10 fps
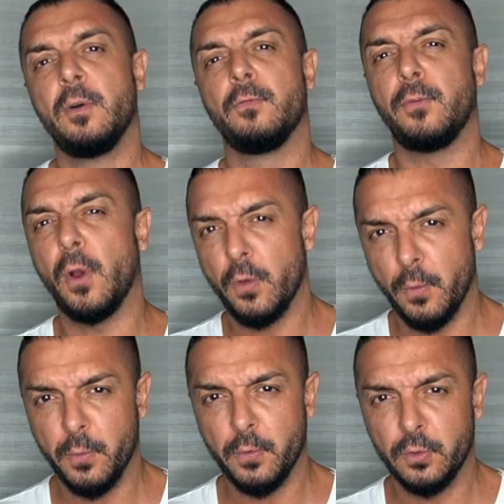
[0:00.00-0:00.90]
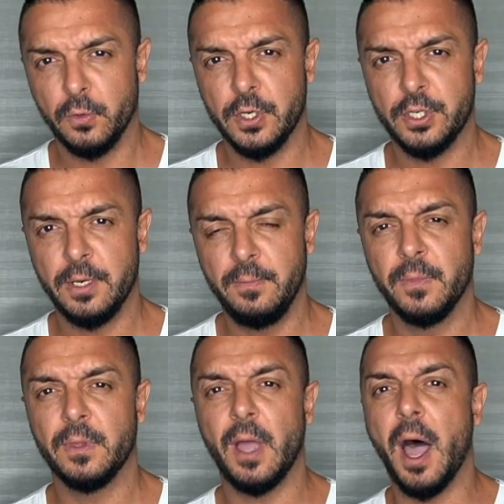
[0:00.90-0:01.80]
follow your nutrition
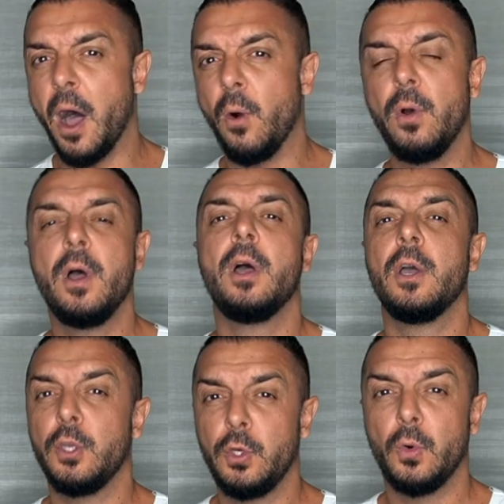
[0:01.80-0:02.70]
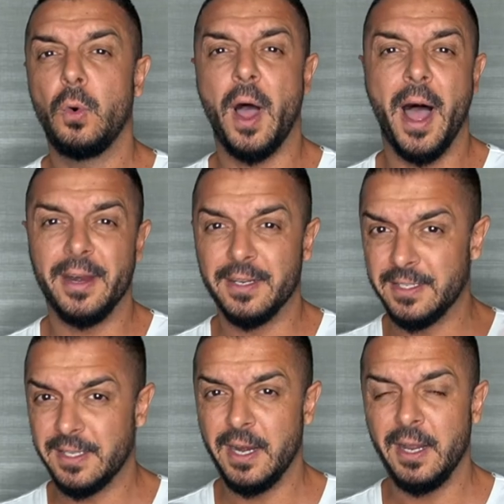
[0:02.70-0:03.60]
and how you
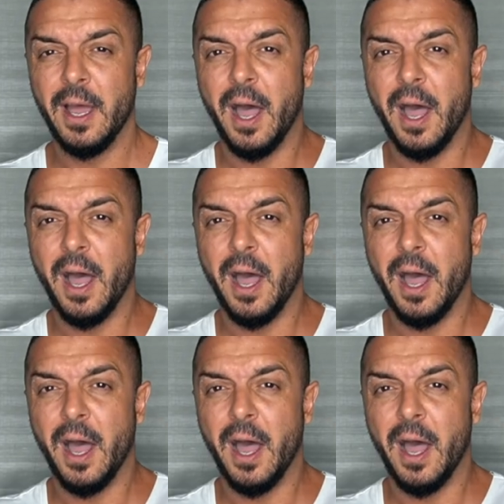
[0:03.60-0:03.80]
understand